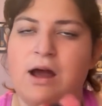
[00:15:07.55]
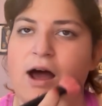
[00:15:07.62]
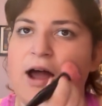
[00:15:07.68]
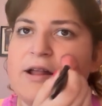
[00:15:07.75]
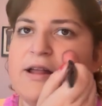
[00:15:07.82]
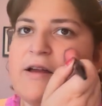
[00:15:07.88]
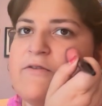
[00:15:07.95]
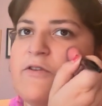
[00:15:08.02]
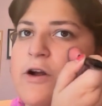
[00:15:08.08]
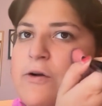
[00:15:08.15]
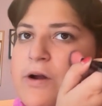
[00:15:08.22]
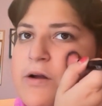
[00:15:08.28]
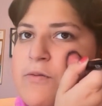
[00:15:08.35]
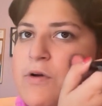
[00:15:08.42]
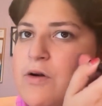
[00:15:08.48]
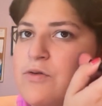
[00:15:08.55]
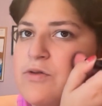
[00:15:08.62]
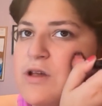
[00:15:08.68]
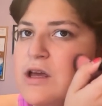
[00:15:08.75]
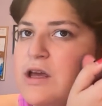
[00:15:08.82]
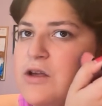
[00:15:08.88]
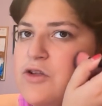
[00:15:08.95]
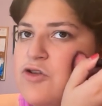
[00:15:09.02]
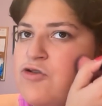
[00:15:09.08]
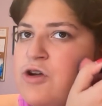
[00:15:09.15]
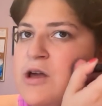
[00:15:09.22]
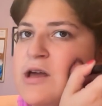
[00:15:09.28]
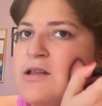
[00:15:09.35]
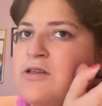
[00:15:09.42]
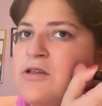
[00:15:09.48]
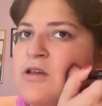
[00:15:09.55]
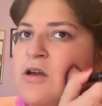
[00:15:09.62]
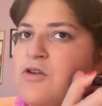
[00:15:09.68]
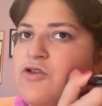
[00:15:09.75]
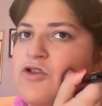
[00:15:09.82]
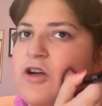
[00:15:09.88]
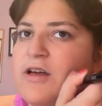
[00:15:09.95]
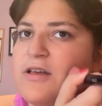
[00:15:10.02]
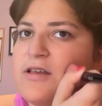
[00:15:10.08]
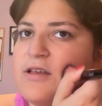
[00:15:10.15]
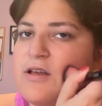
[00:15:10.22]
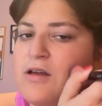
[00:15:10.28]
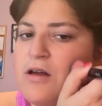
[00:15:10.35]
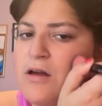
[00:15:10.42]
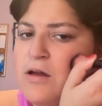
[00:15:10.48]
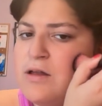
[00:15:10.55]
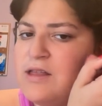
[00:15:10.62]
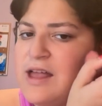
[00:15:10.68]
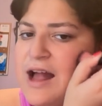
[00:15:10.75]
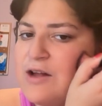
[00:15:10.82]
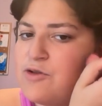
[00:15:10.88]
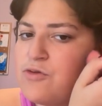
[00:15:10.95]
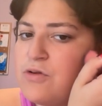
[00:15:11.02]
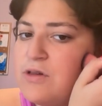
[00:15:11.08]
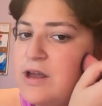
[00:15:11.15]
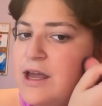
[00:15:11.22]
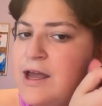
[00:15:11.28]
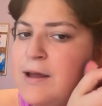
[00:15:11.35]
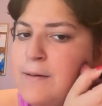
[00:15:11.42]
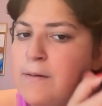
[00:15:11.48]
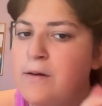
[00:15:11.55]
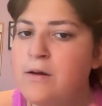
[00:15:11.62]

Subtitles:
I get very rosy cheeks just naturally,